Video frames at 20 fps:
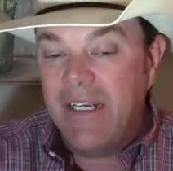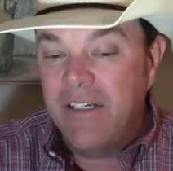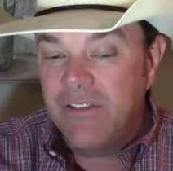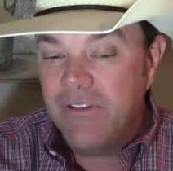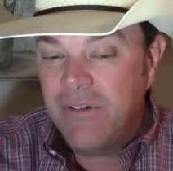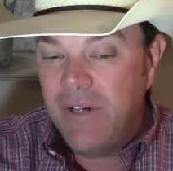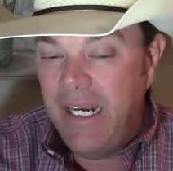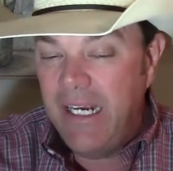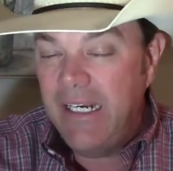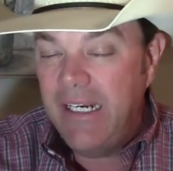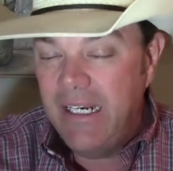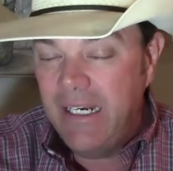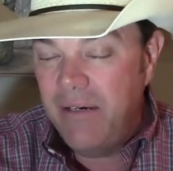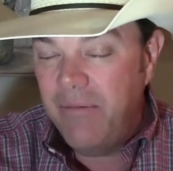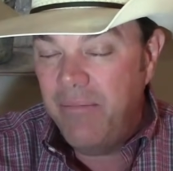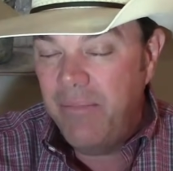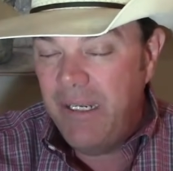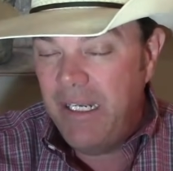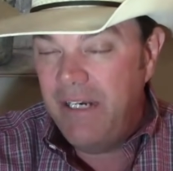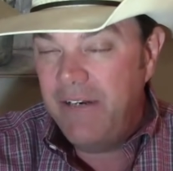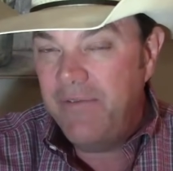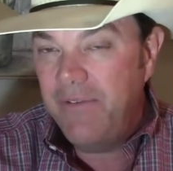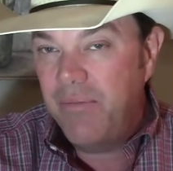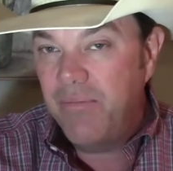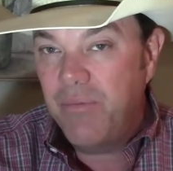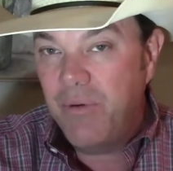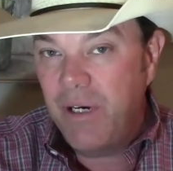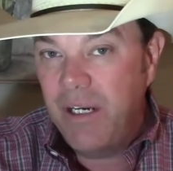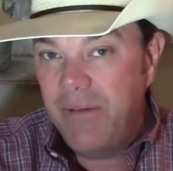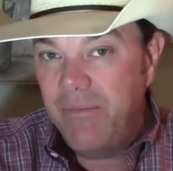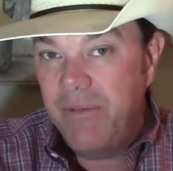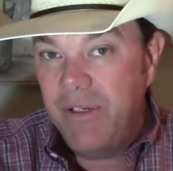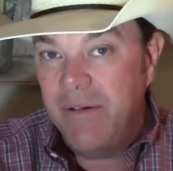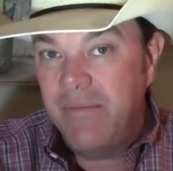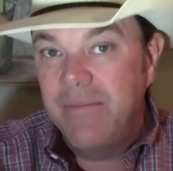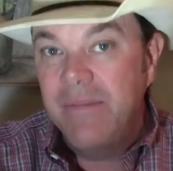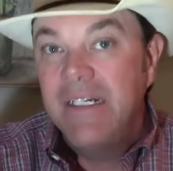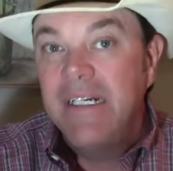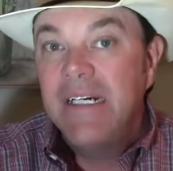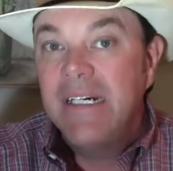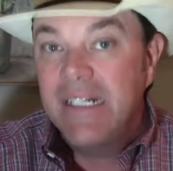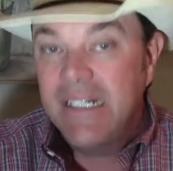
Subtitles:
and trade at a bit of a premium,